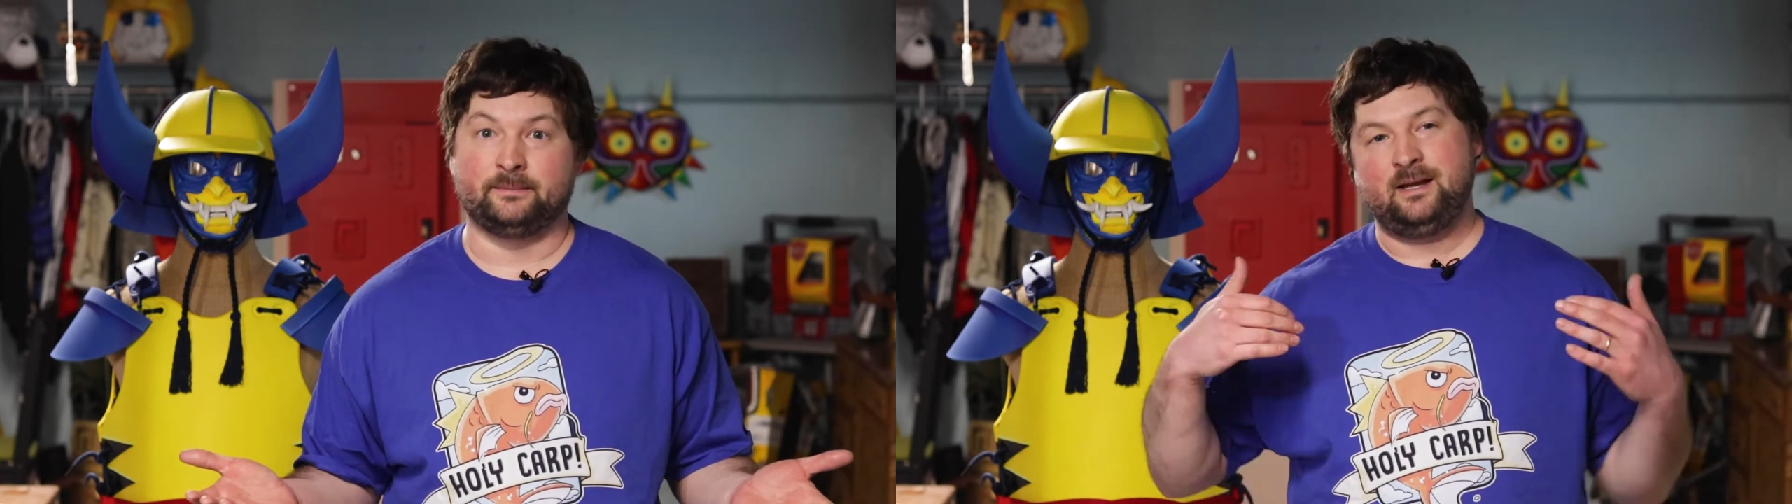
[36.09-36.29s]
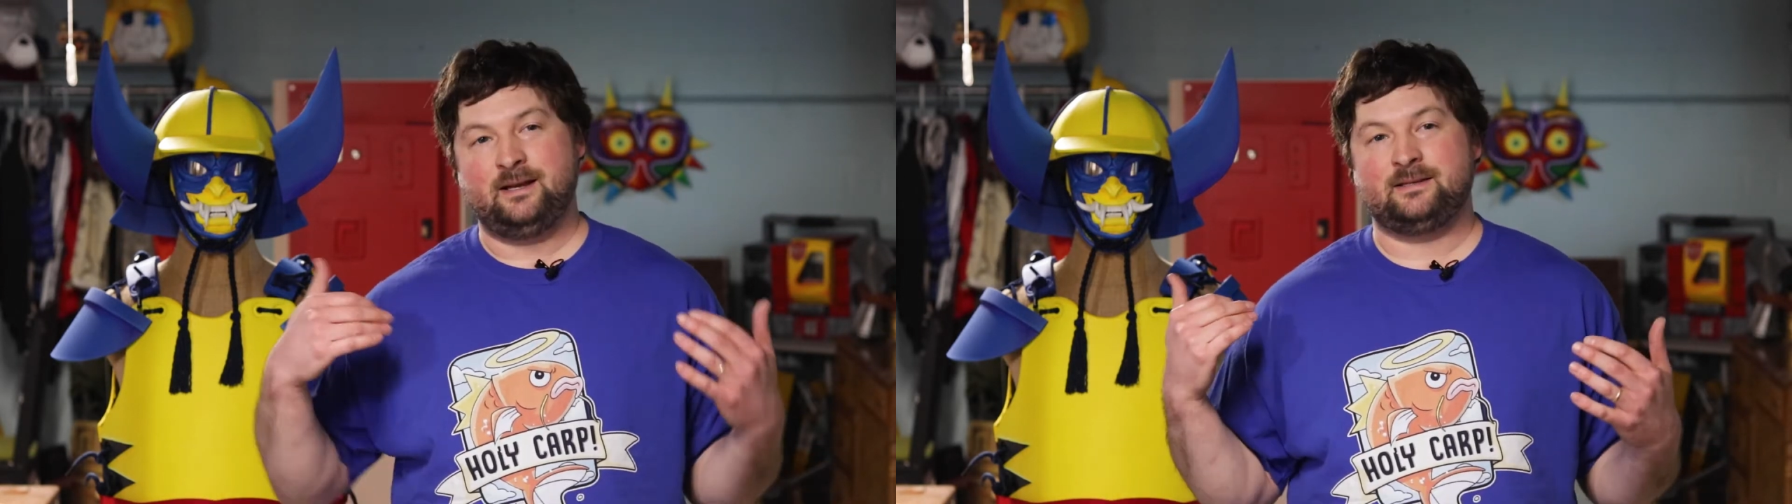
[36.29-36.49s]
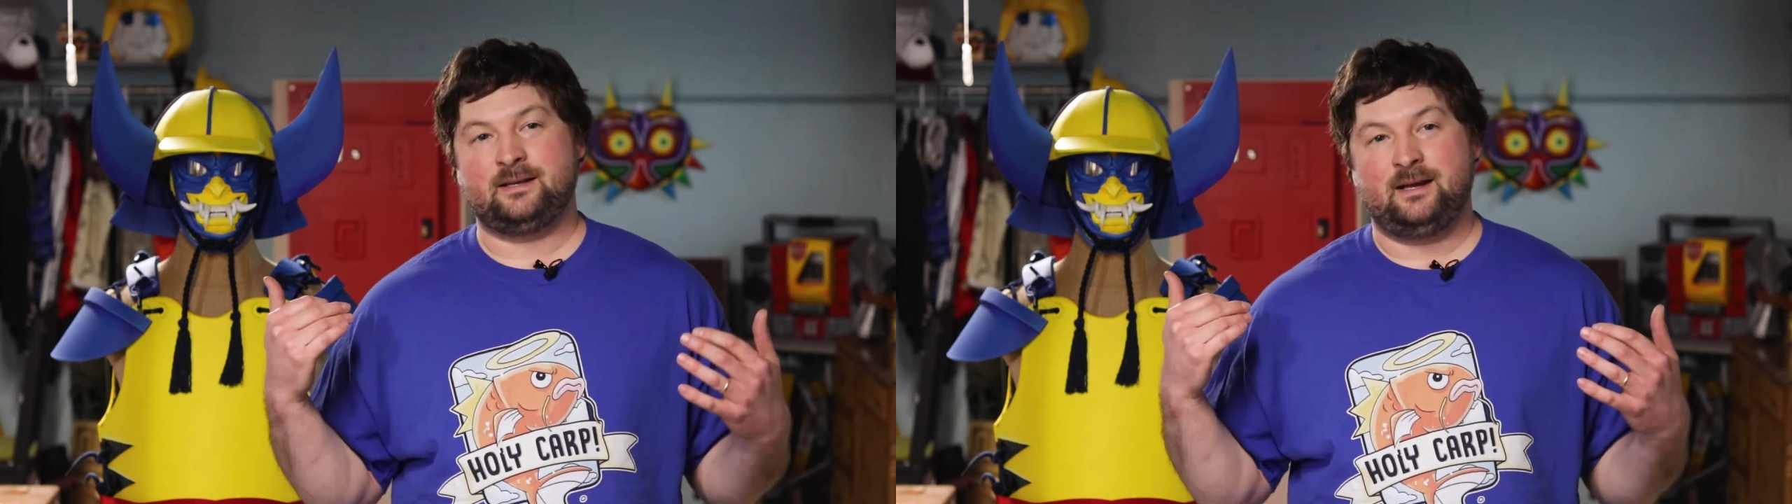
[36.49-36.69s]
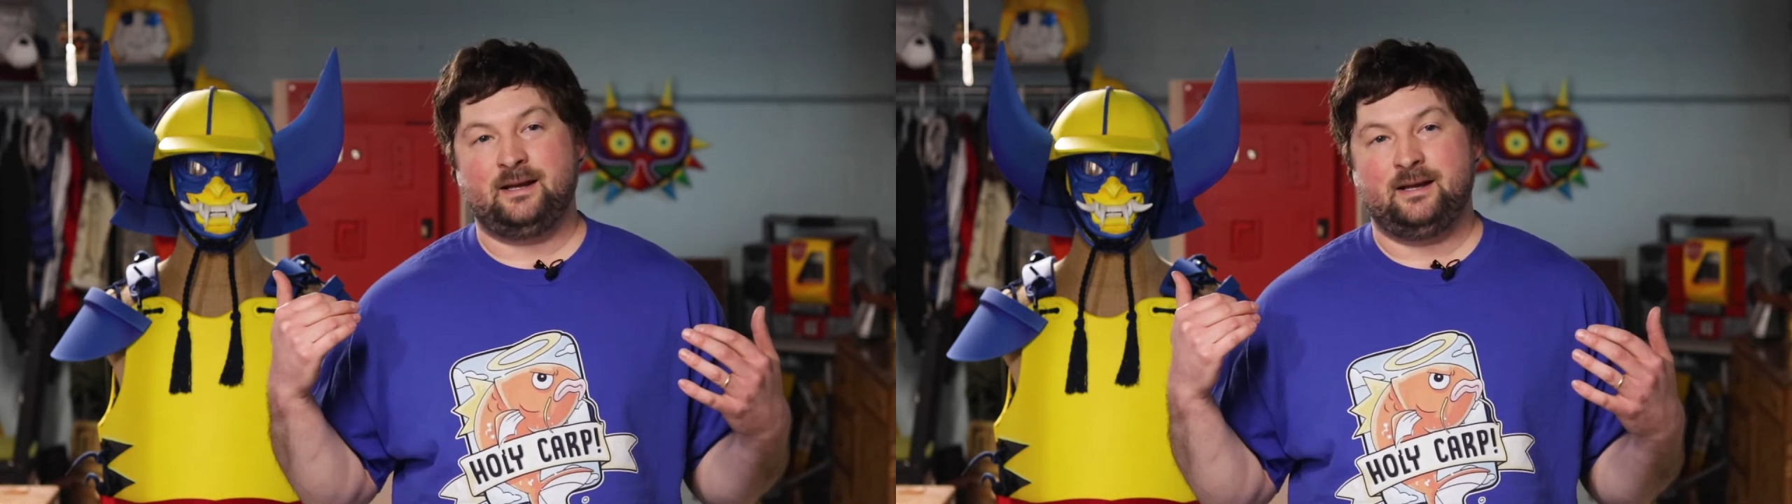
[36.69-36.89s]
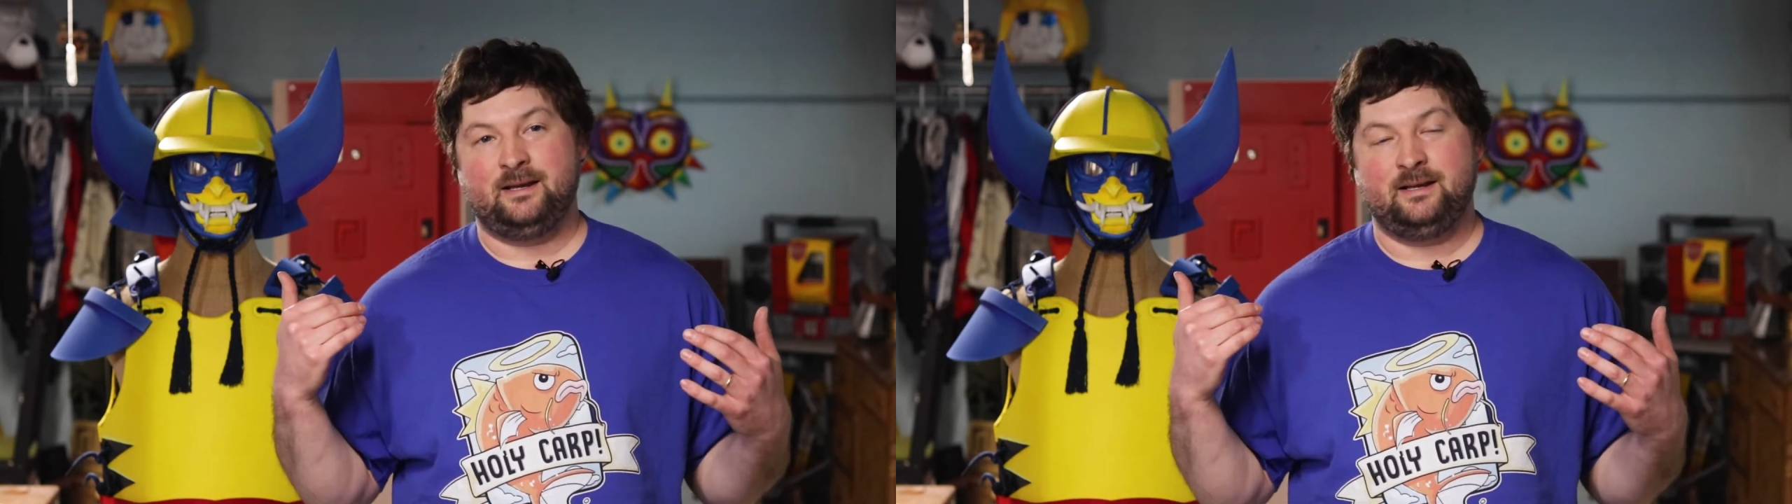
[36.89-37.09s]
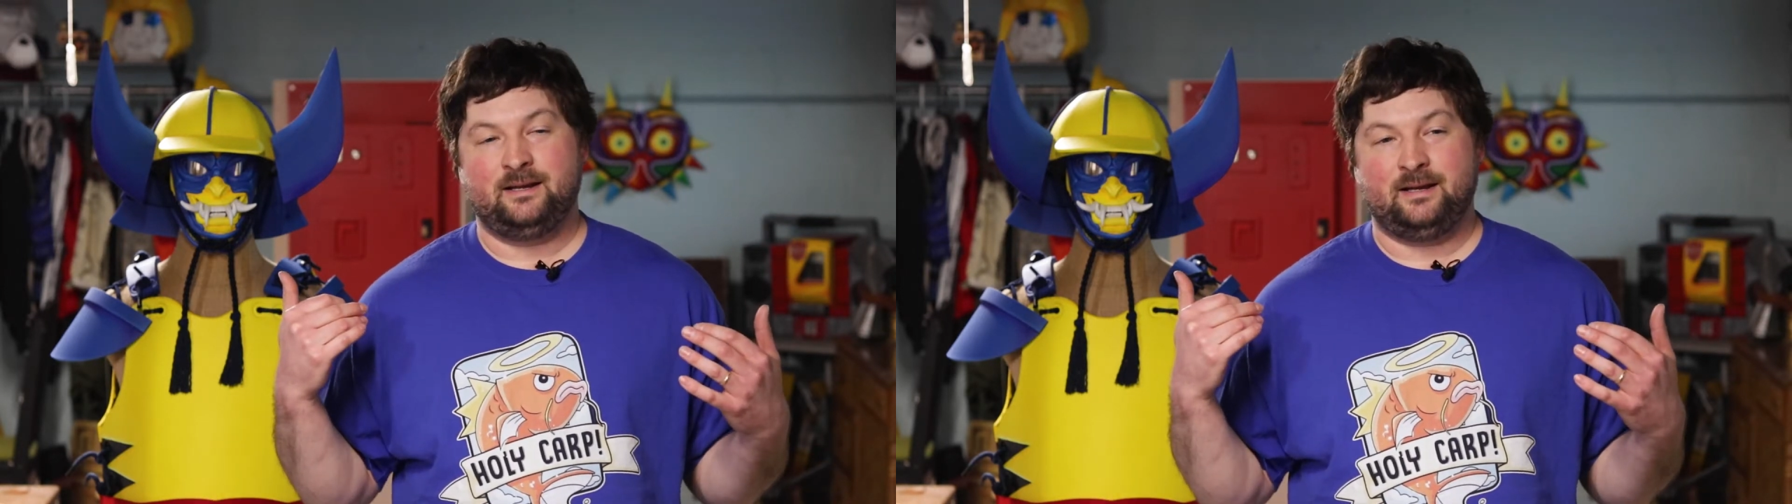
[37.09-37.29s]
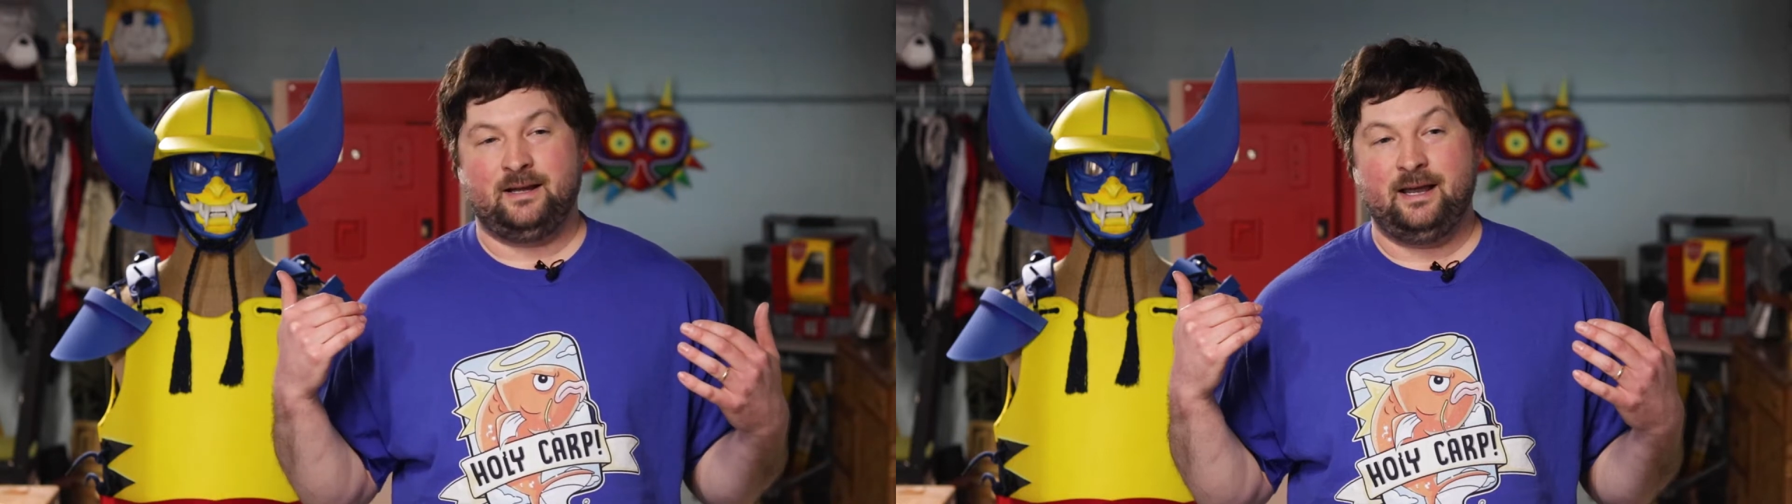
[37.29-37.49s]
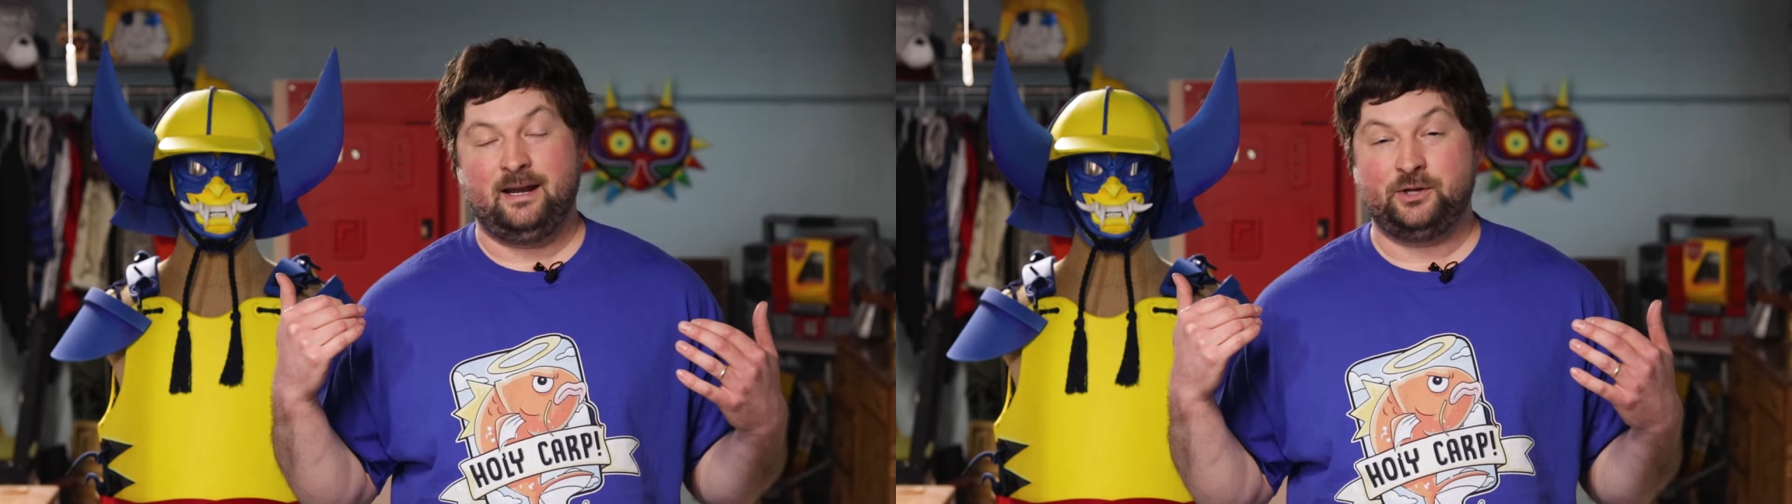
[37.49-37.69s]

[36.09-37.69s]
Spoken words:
As I had